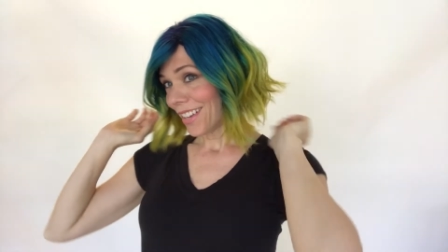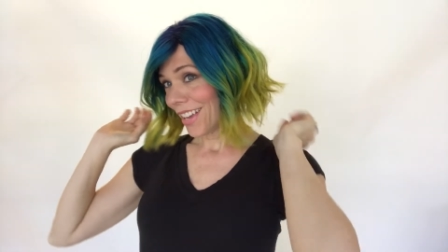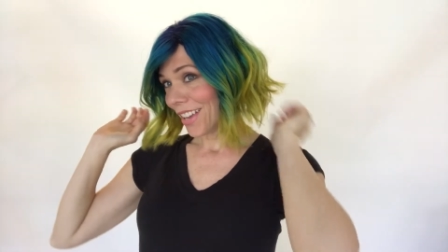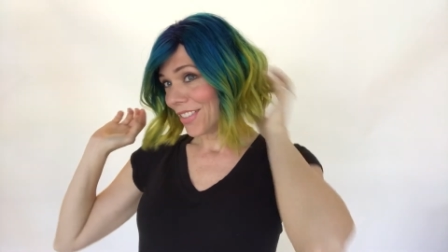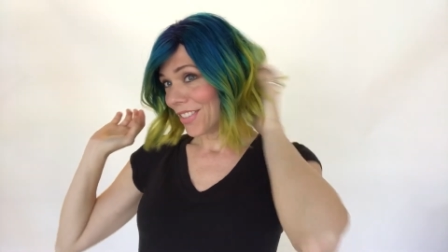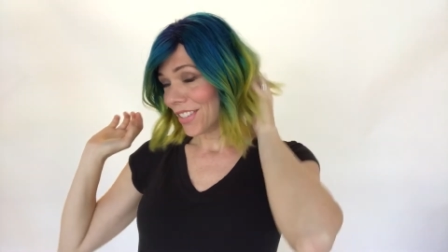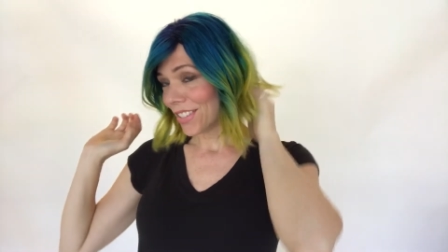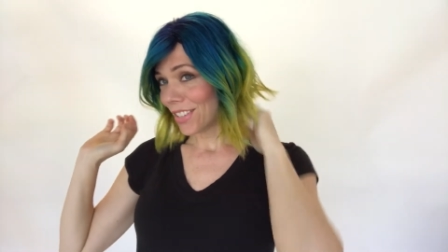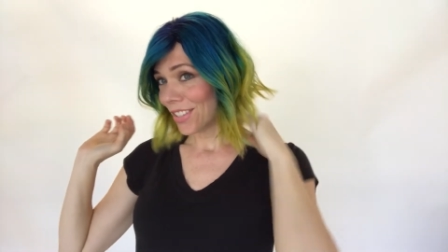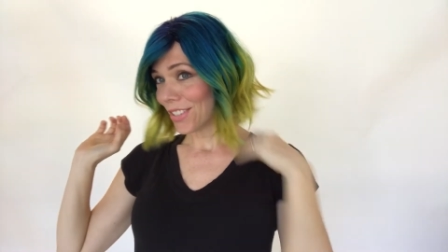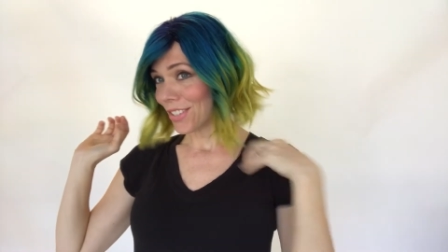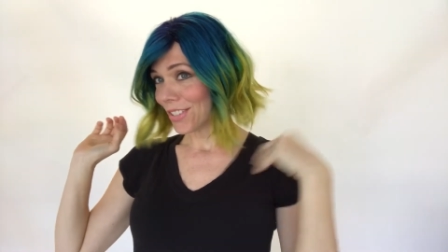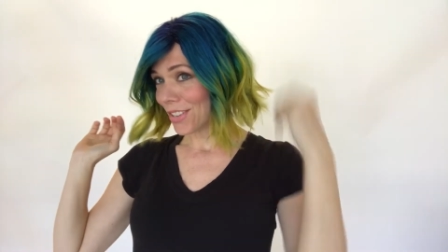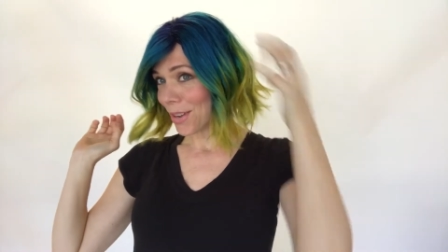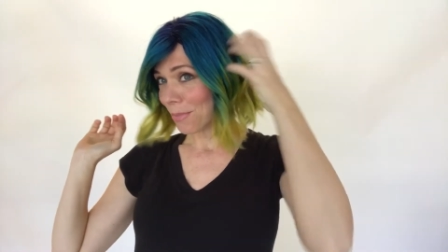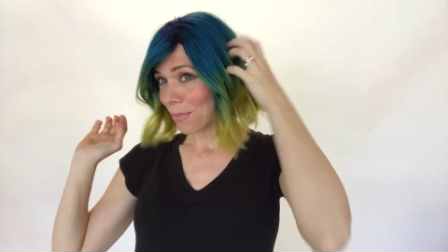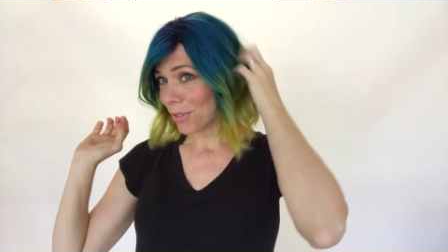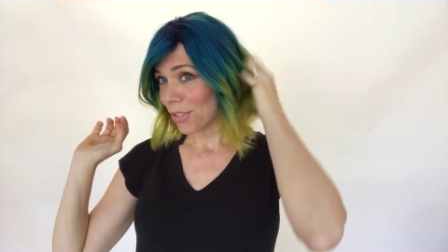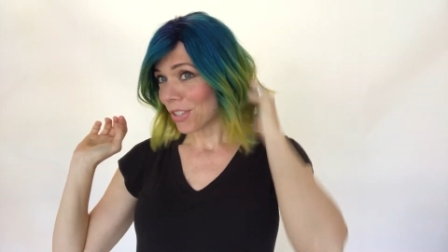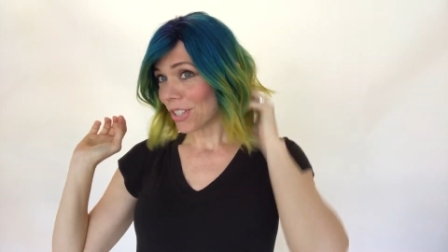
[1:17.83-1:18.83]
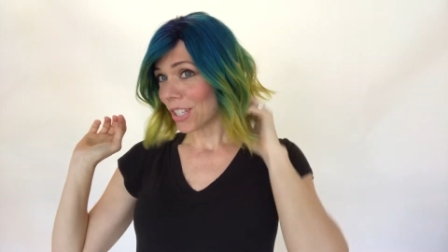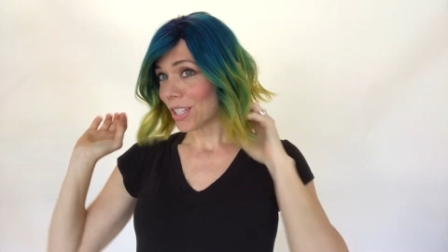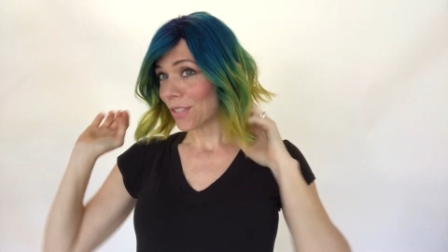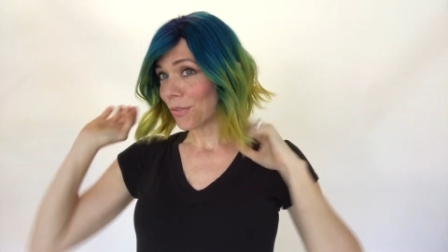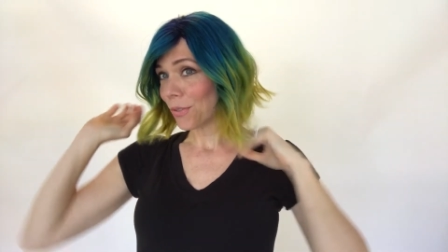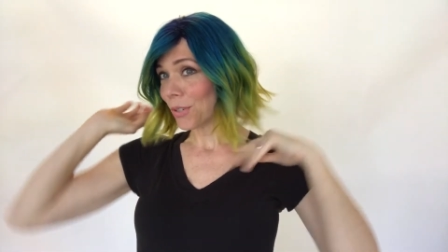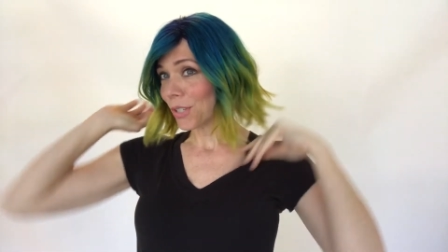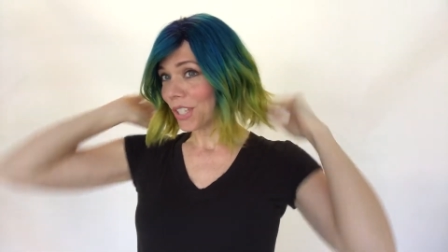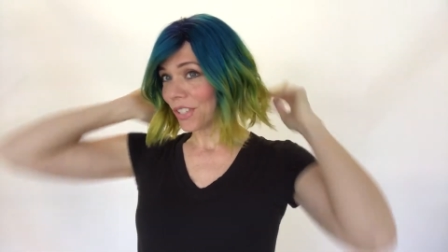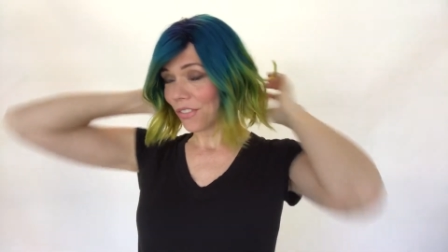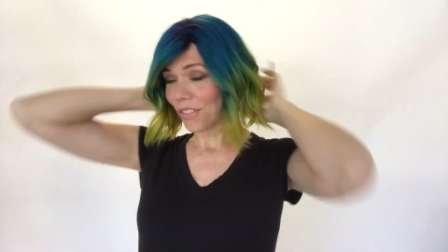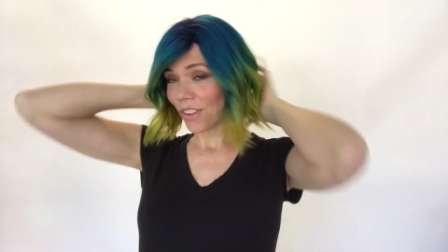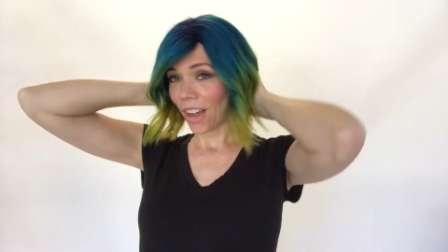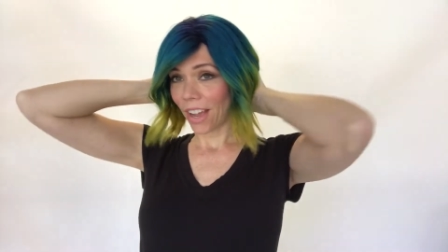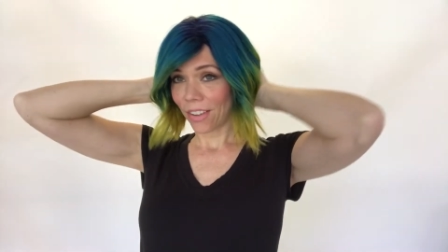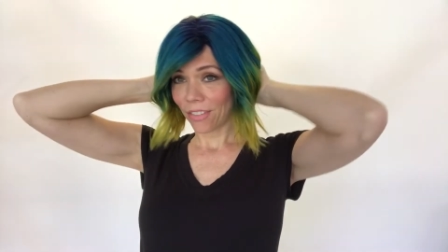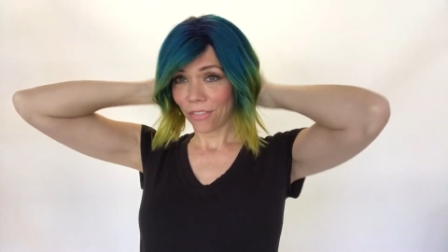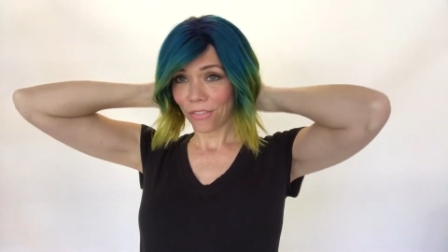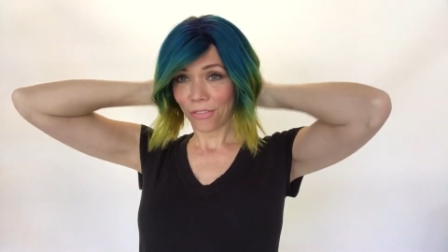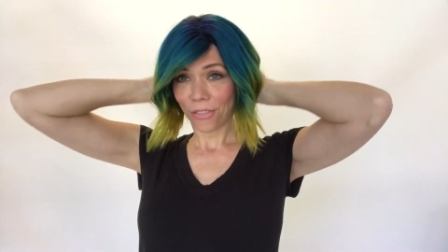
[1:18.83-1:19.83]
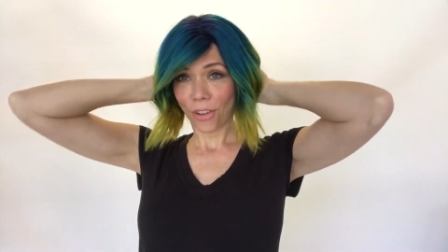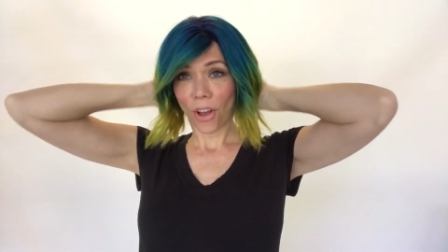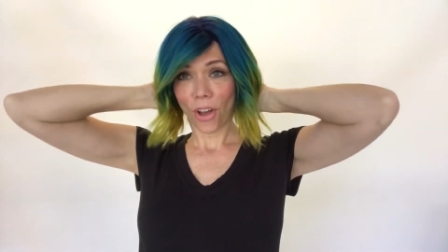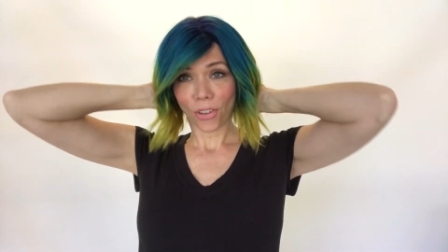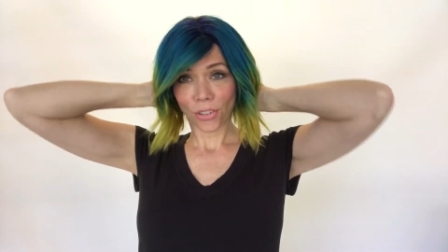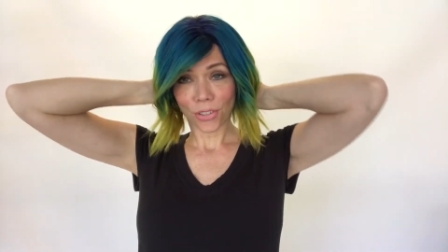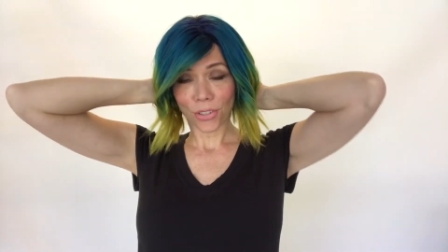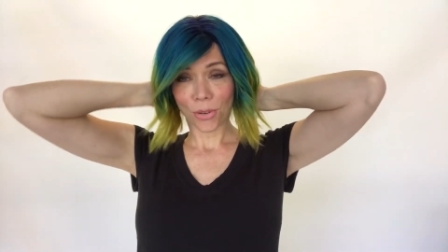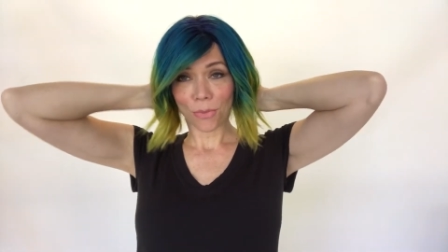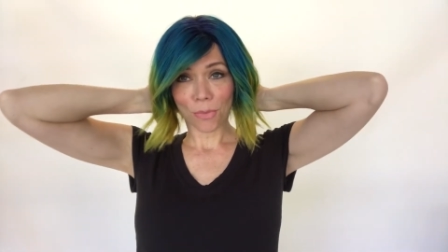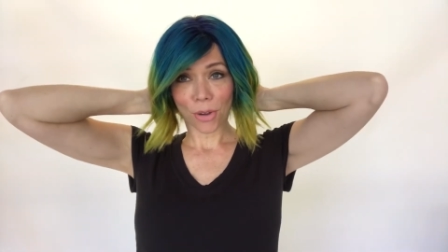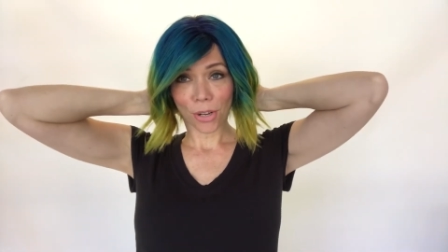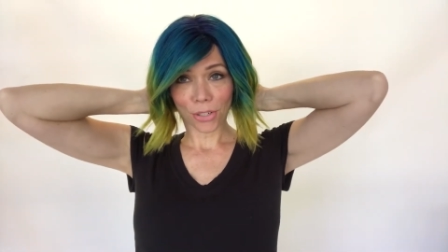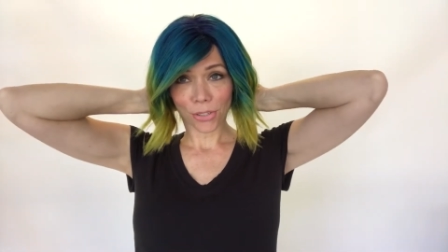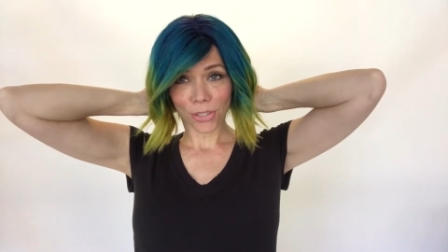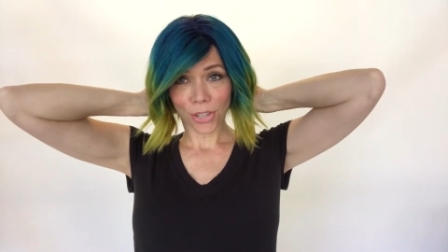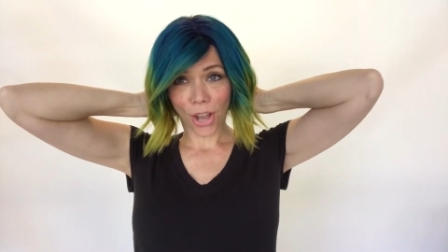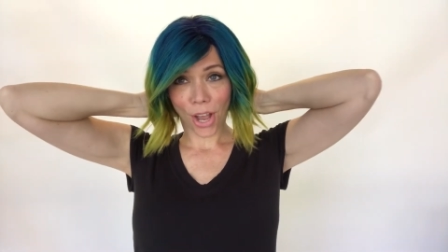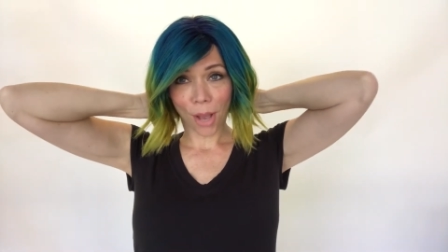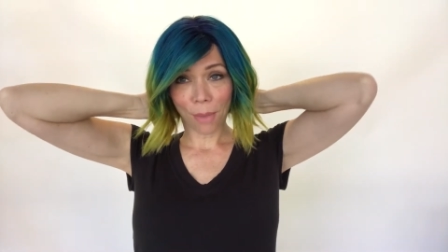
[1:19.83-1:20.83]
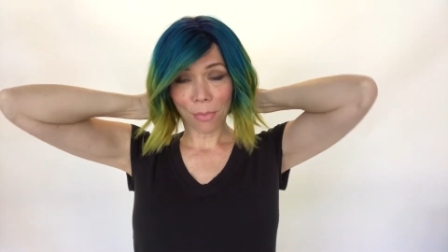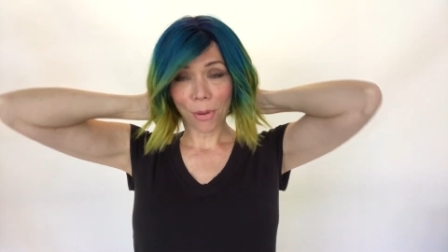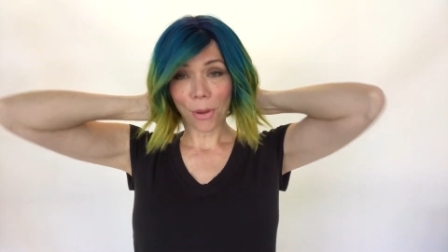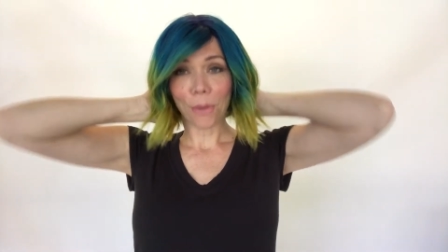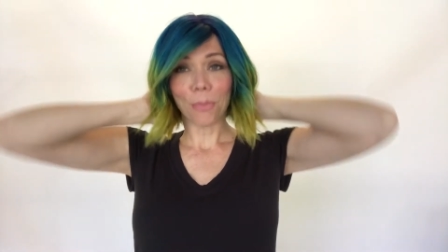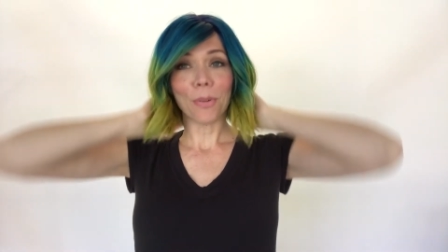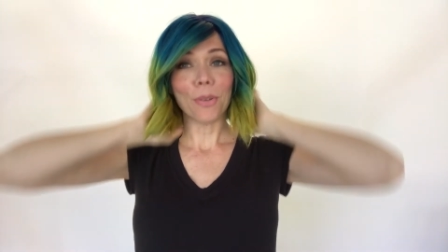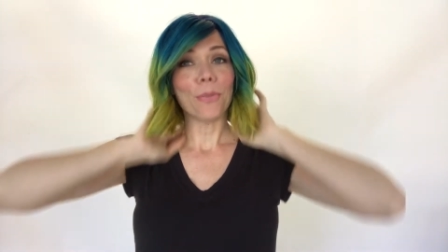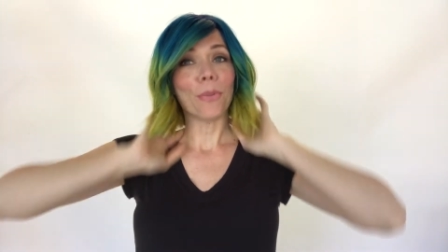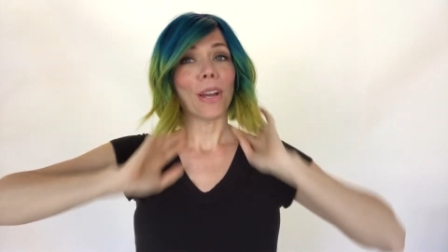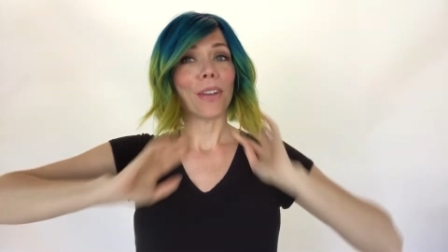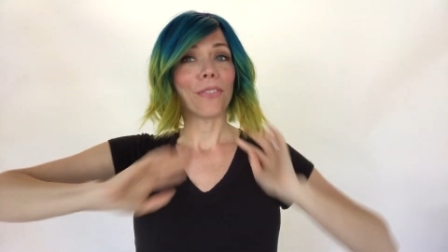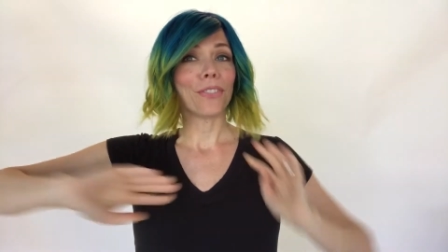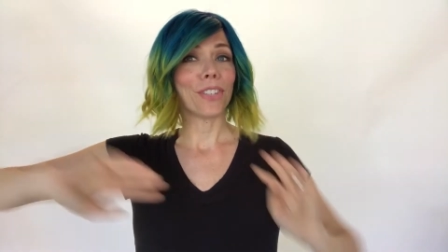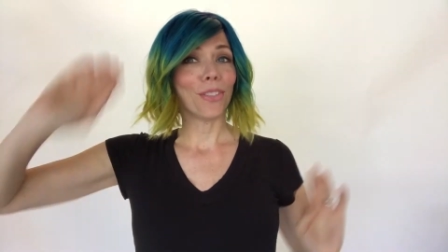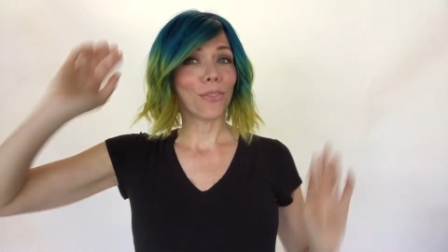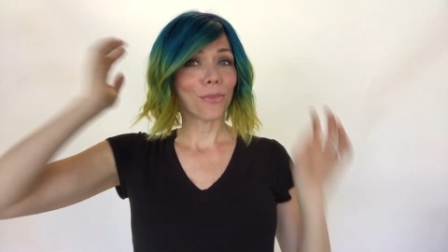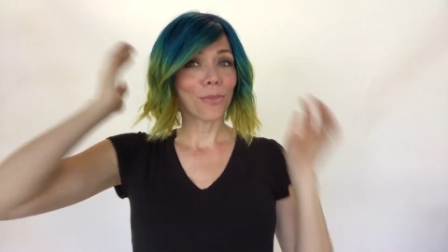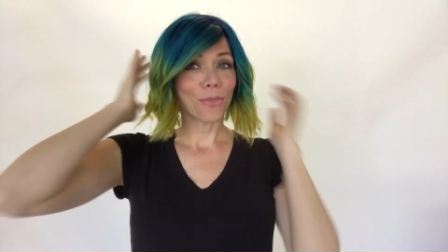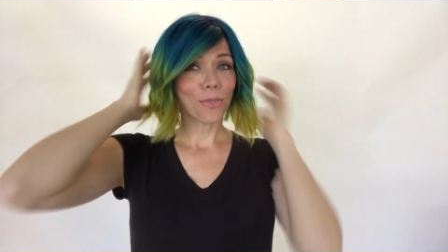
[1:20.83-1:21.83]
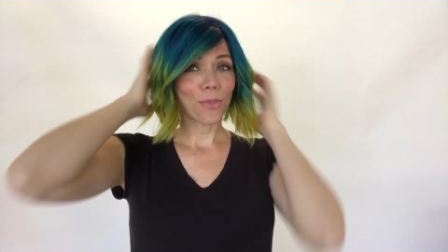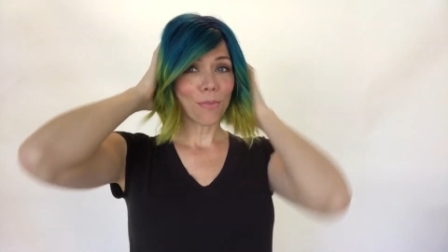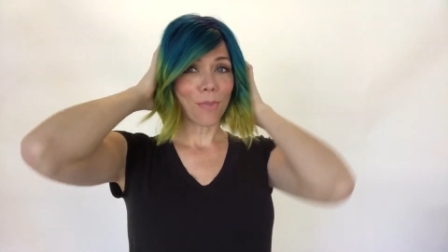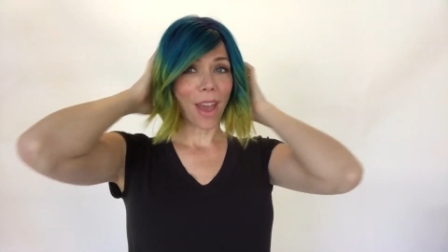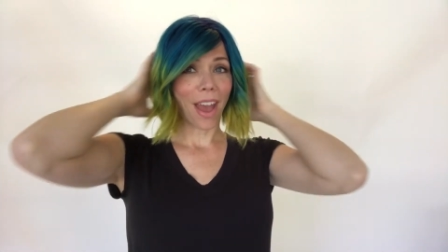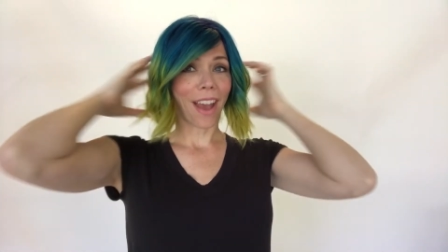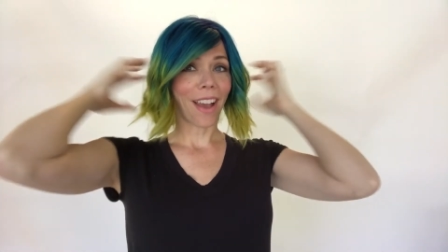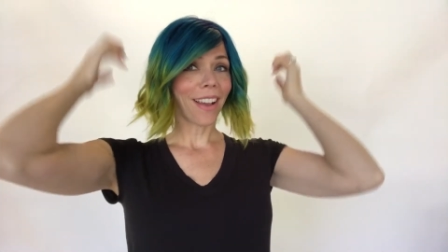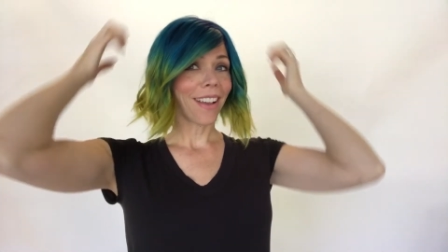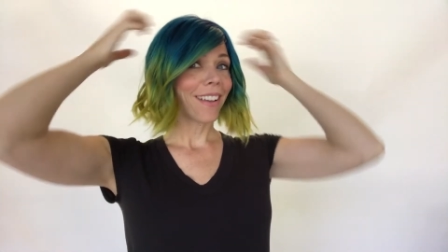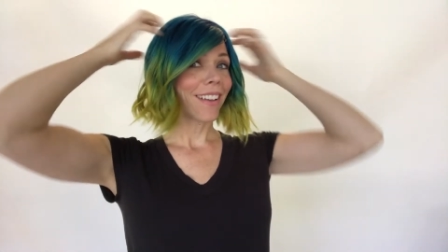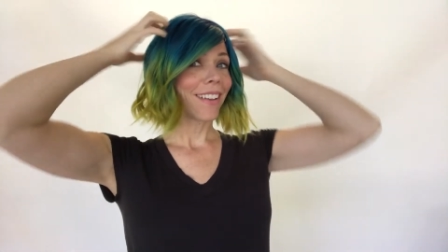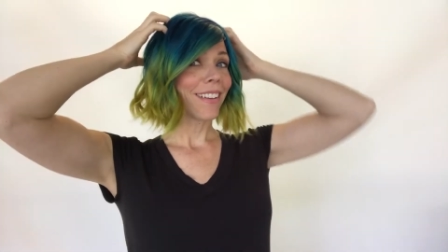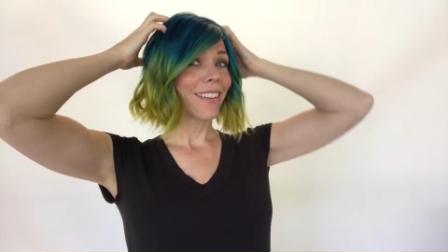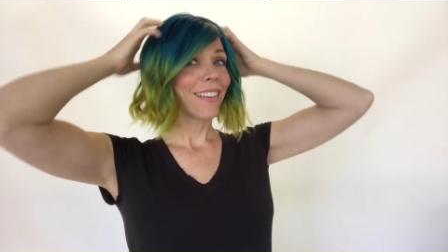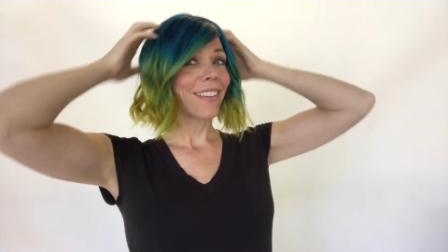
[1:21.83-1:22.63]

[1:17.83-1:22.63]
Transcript: And this is number 645, also monotop, open wefting through the back.